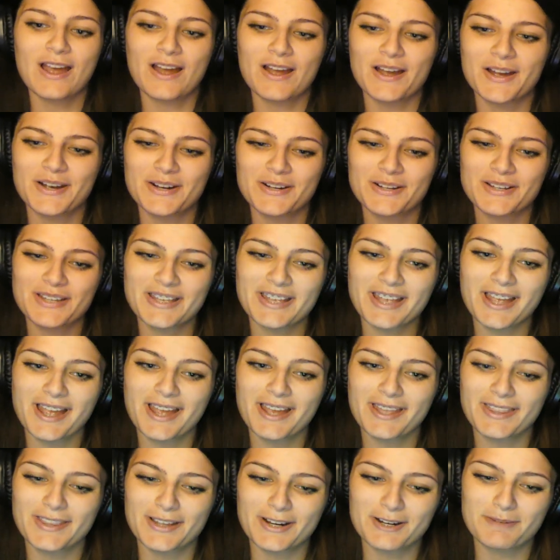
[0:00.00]
Oh
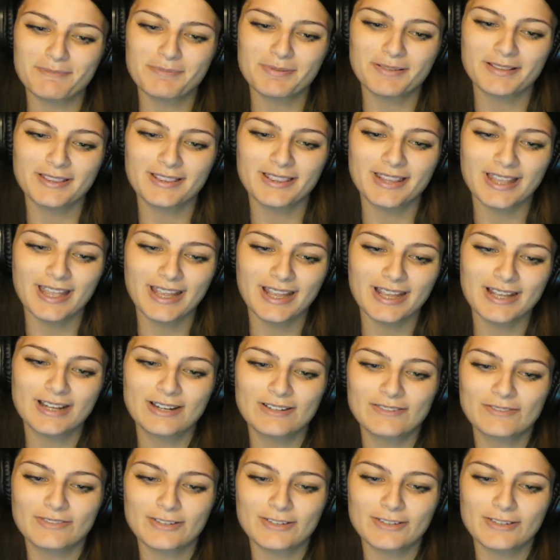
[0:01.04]
yeah, they're planned